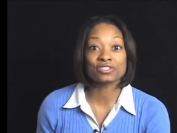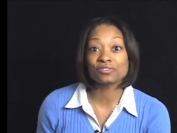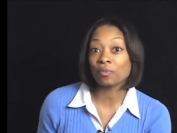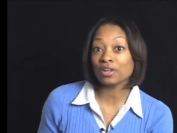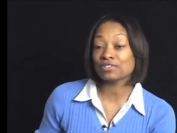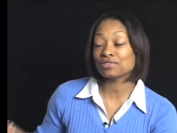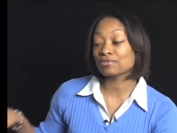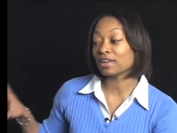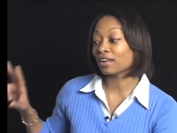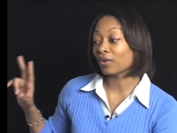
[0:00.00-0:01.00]
the ones who
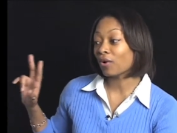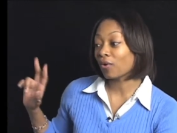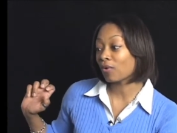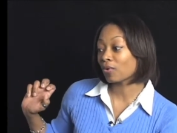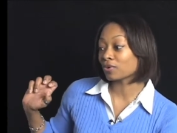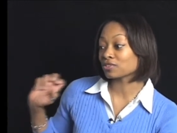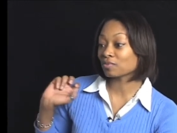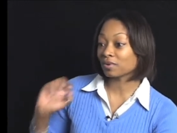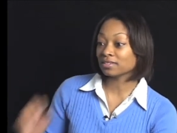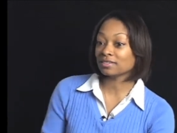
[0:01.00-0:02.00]
are not whores, the
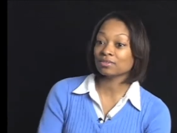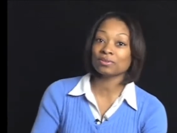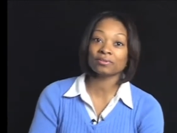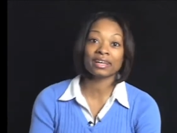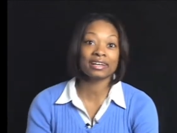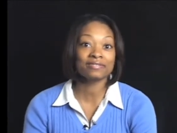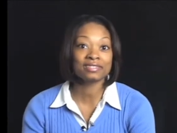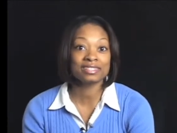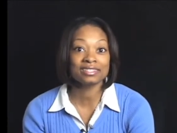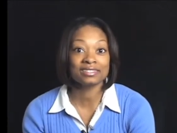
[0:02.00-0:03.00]
ones who don't have
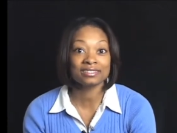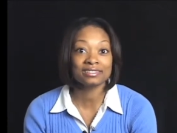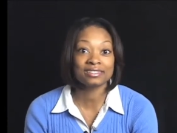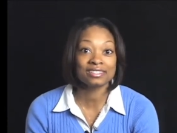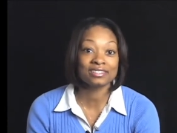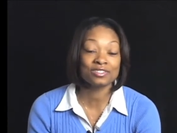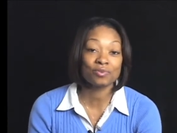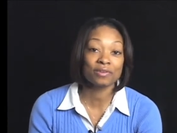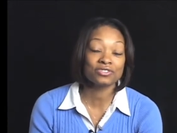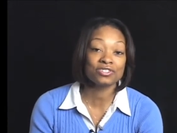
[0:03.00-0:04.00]
10 and
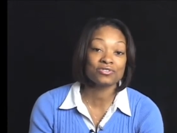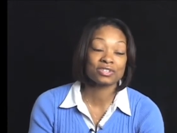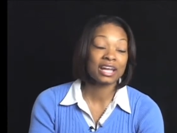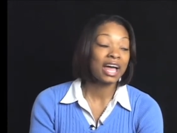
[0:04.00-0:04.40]
12 children.